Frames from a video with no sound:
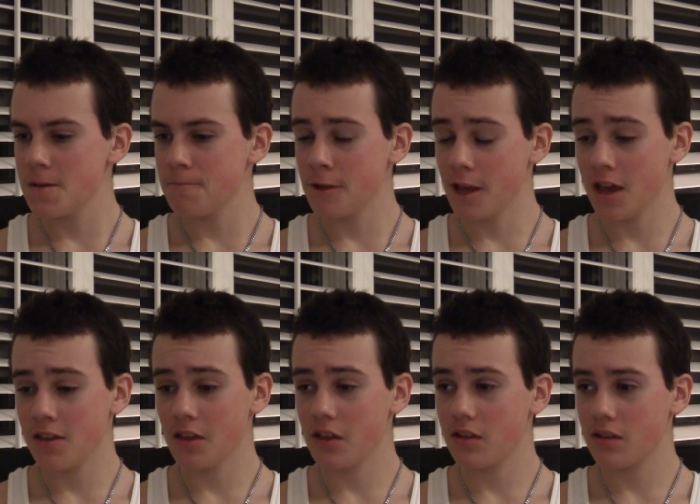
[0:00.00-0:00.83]
but yeah,
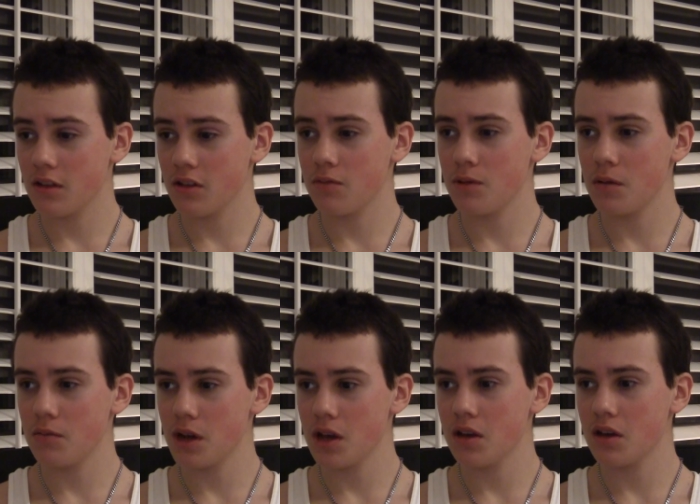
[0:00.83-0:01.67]
this uh, spring
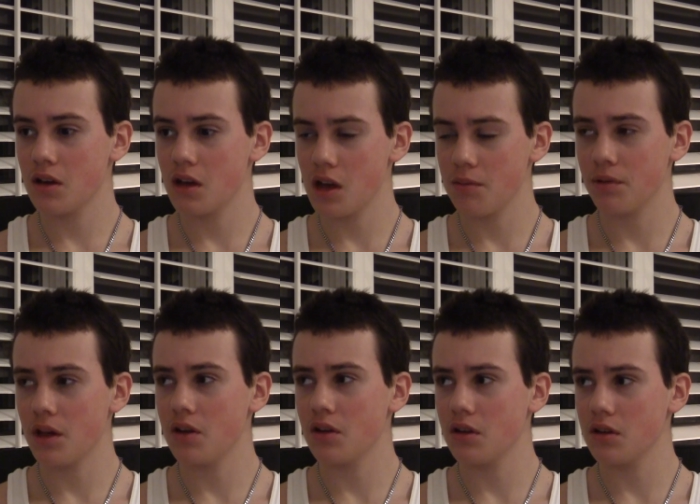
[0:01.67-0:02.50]
break, I
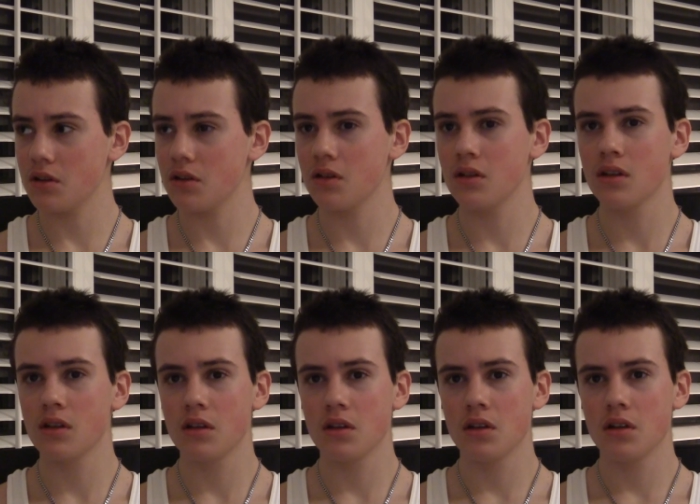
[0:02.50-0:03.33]
plan on
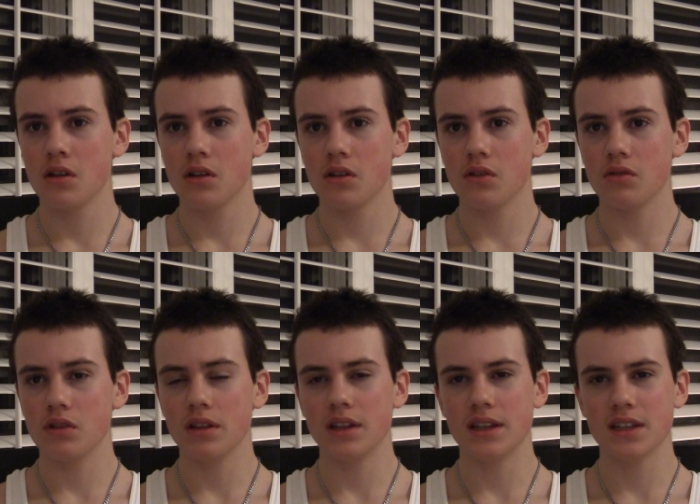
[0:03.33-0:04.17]

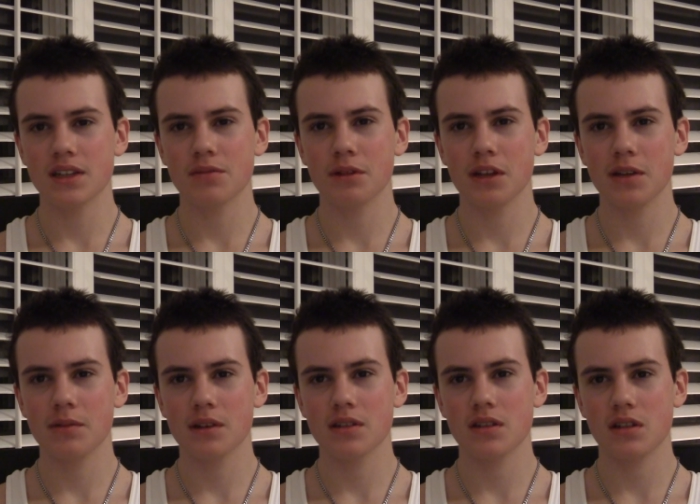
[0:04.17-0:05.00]
really disciplining
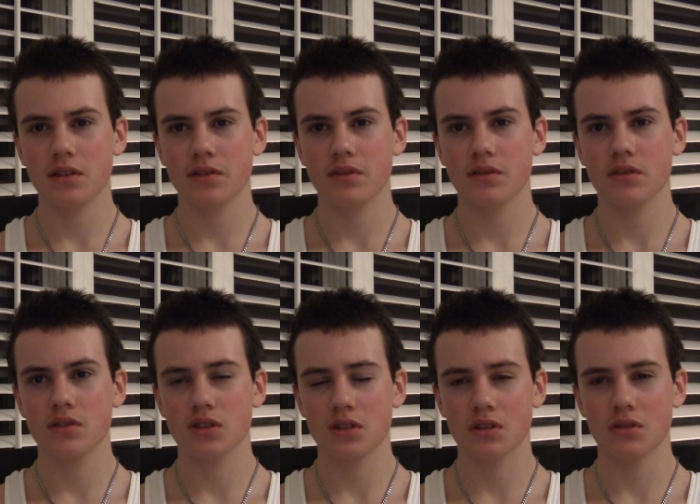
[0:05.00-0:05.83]
myself.
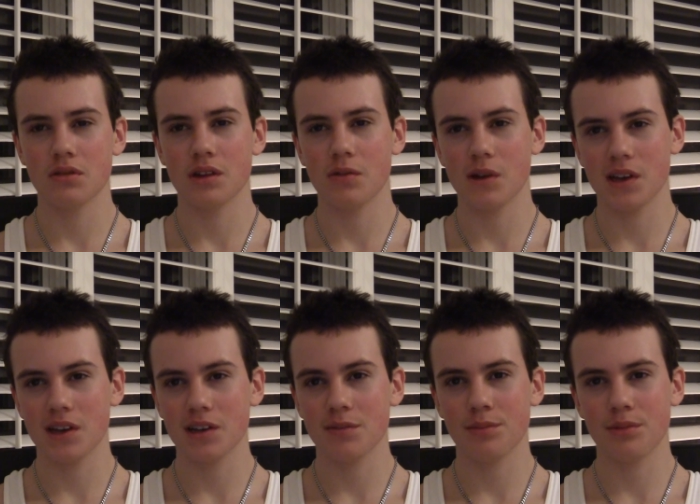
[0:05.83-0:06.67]
So I wake
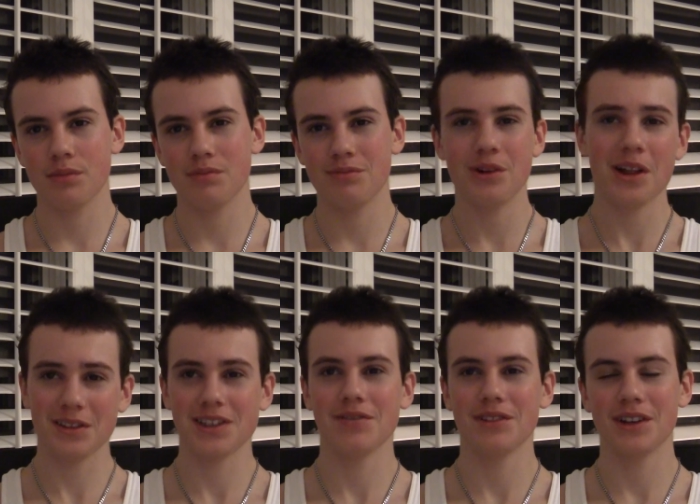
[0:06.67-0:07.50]
up
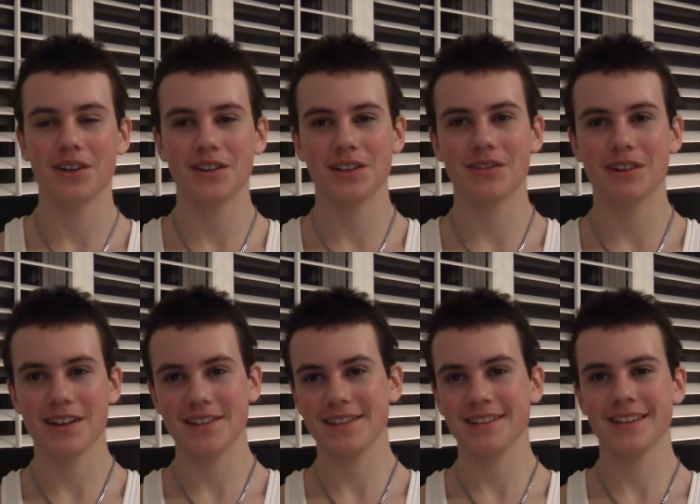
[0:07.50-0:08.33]
relatively early,
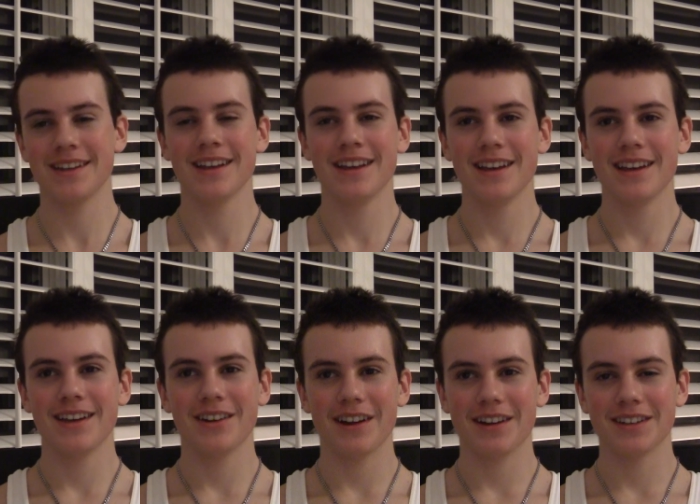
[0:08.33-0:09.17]
right?
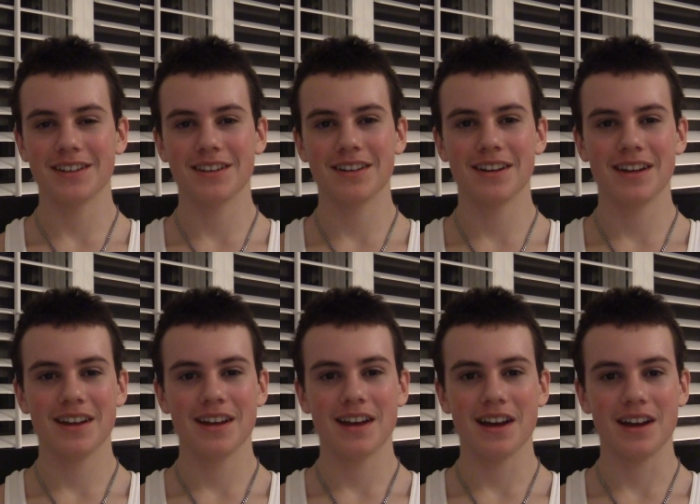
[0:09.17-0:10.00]
Crack of dawn.
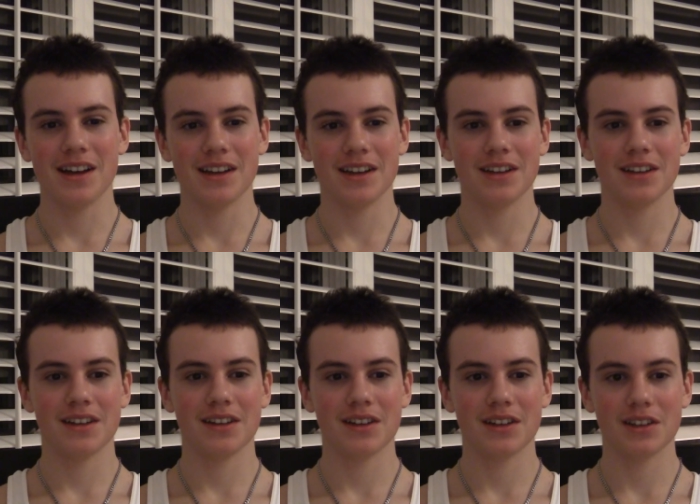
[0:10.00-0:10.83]
I
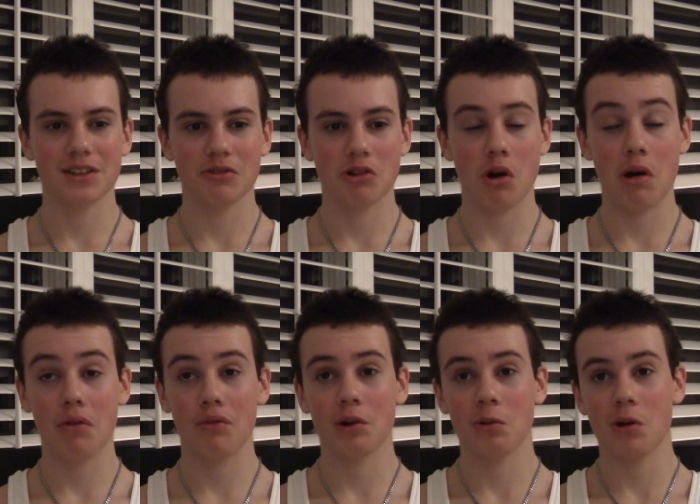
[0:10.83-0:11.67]
go out
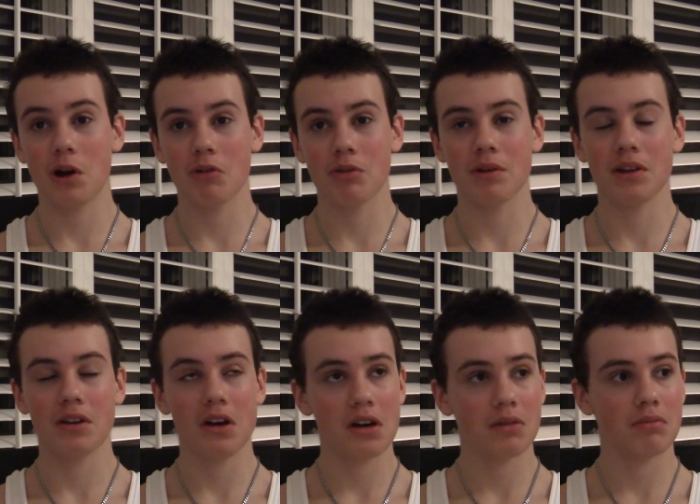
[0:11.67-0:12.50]
for a walk with my
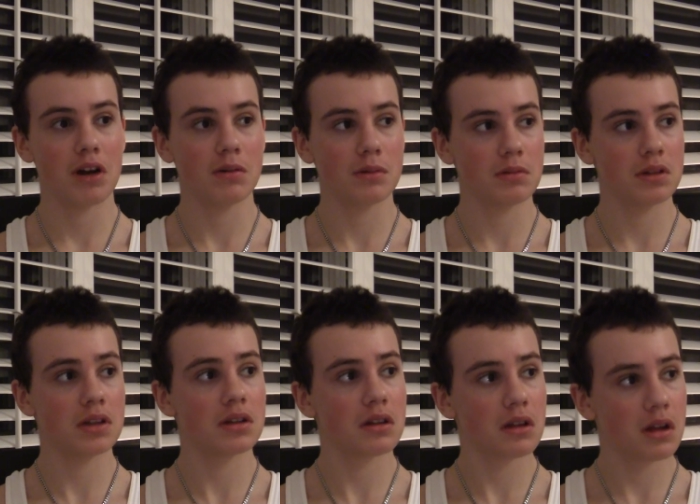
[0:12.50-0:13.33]
dog, probably
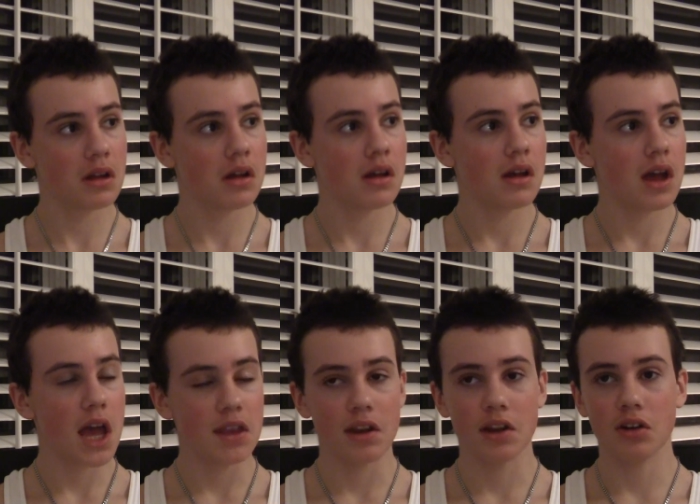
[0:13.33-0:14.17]
and then I